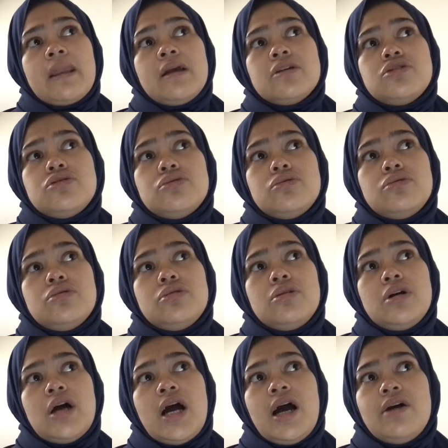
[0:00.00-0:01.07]
so
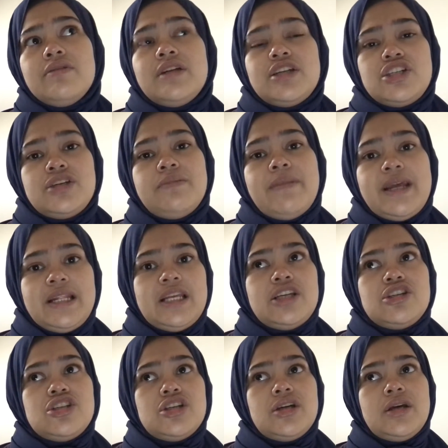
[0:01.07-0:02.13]
how does she
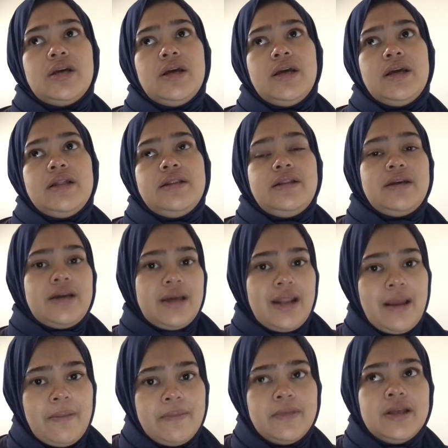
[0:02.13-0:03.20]
manage the
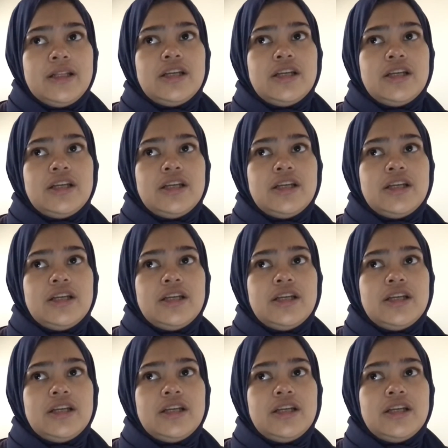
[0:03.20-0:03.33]
cramp?